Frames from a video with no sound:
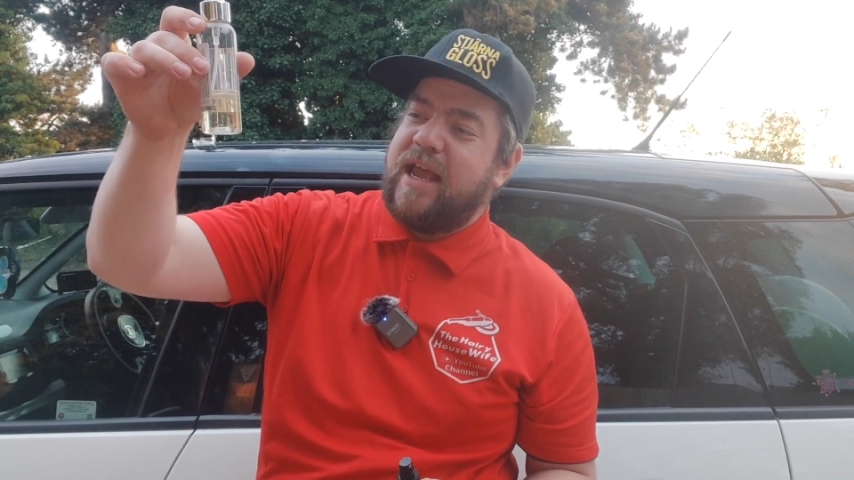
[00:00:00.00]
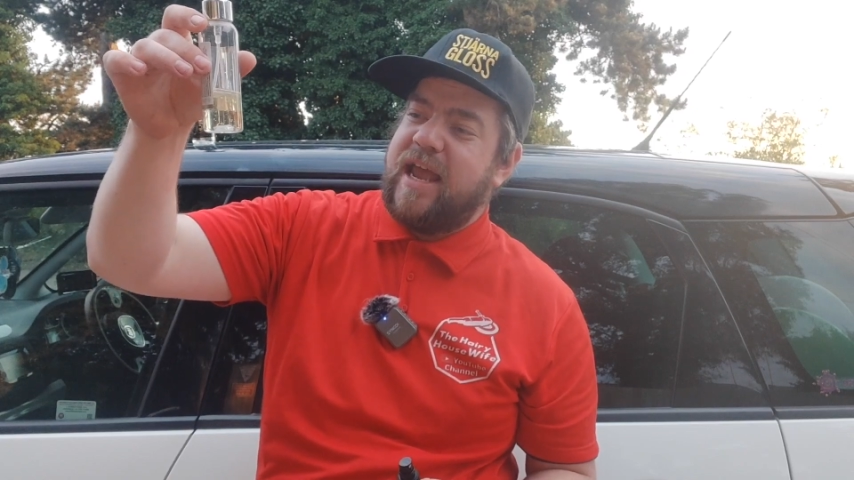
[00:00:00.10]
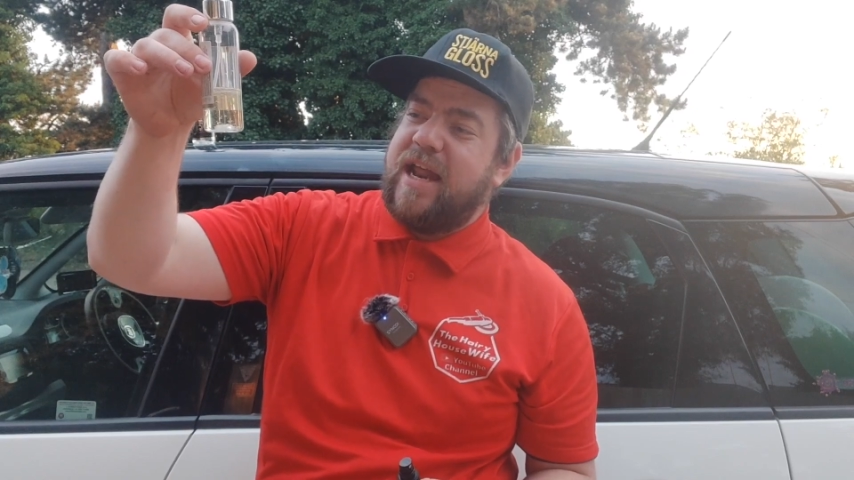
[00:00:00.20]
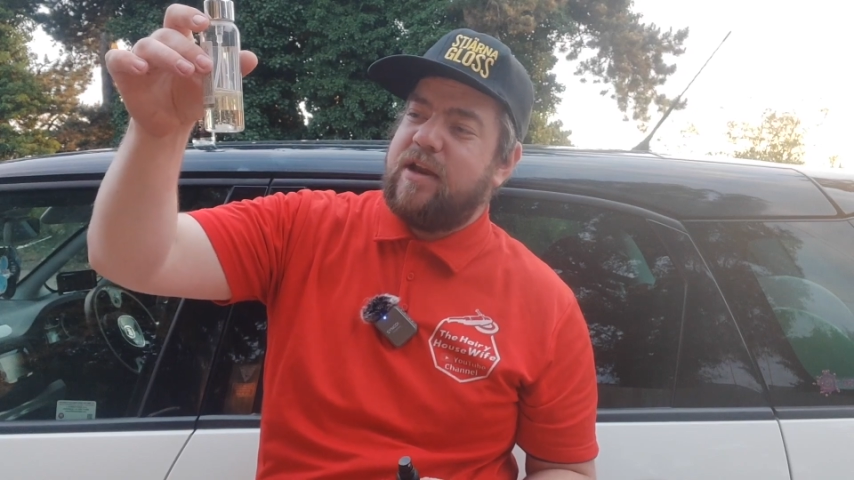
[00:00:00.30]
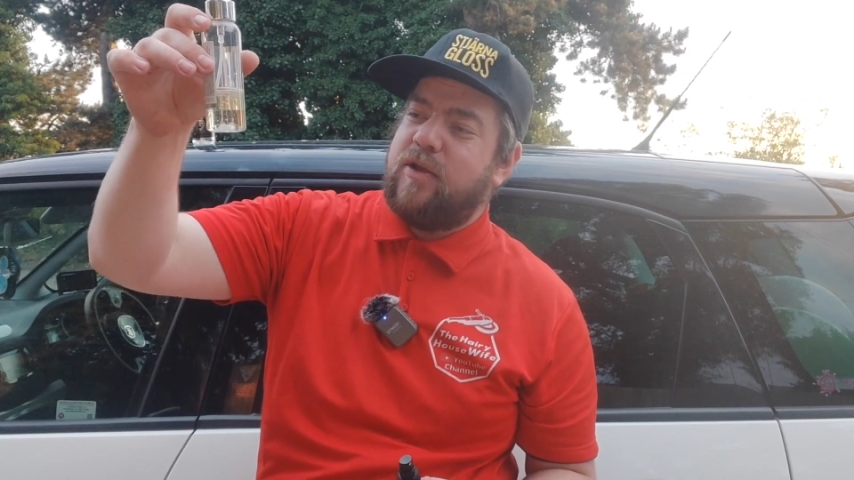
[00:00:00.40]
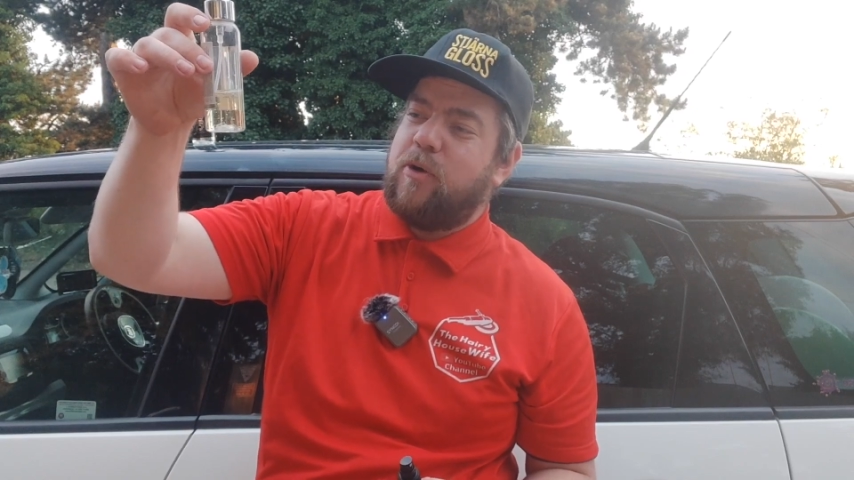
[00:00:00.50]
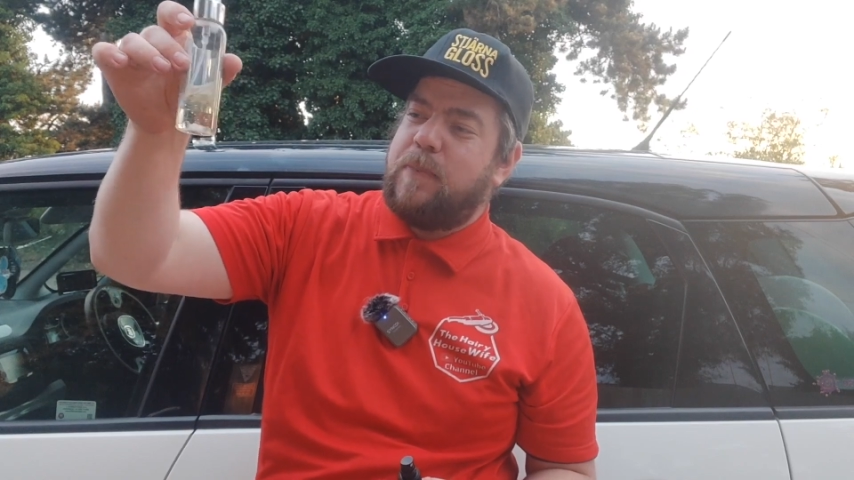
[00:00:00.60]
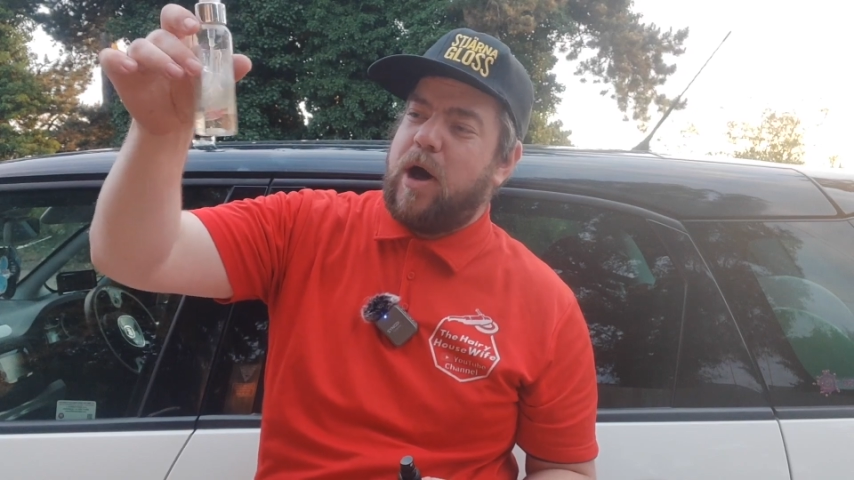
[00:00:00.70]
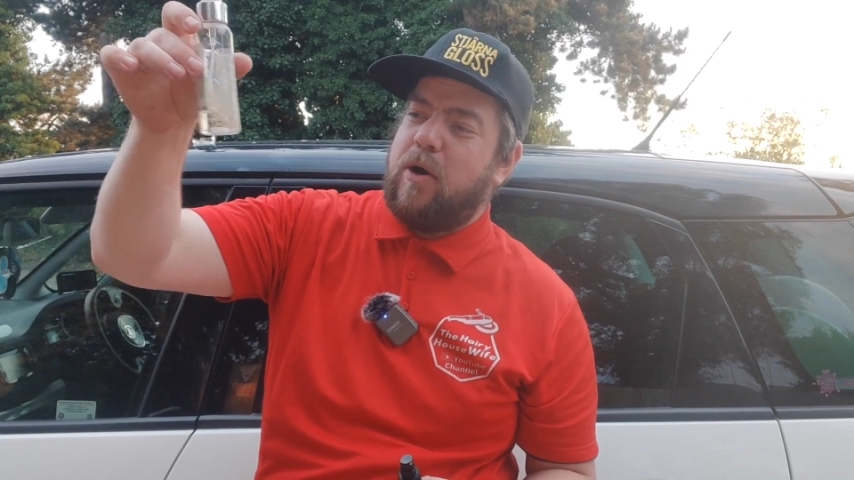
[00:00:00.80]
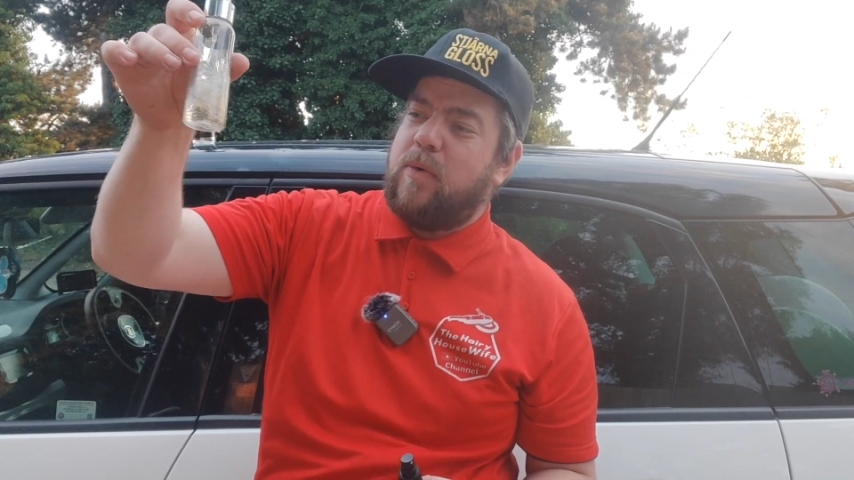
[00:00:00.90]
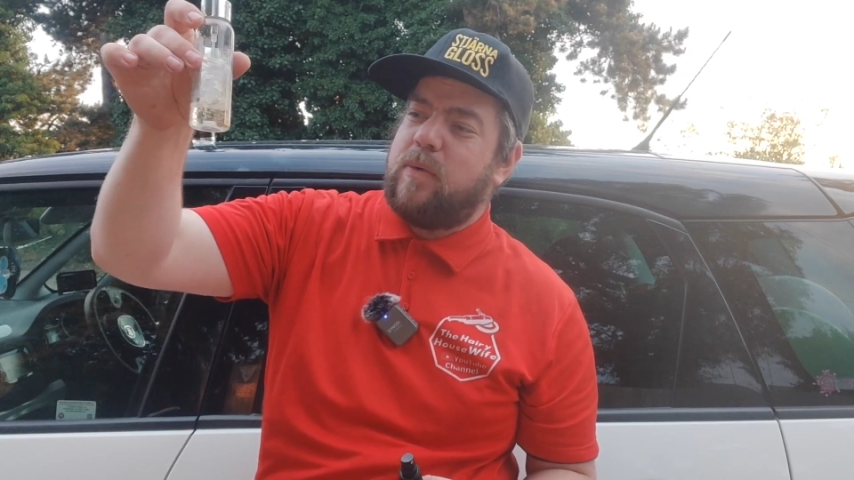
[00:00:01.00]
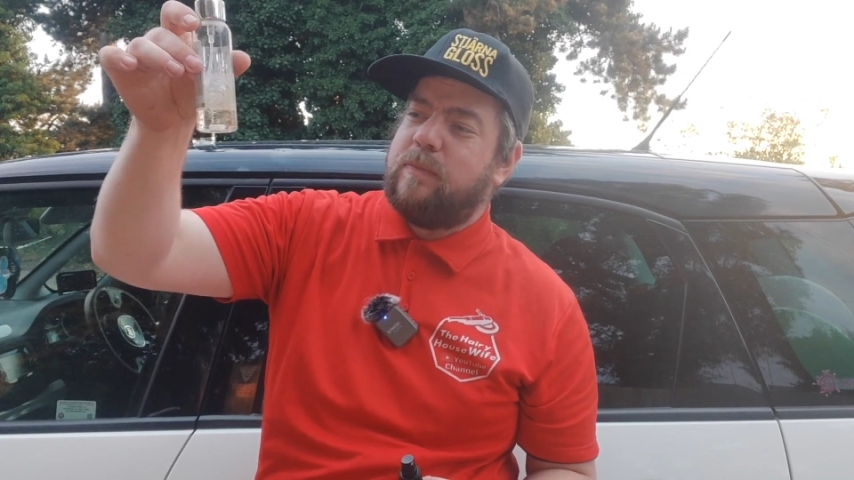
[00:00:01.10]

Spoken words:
in your bottle?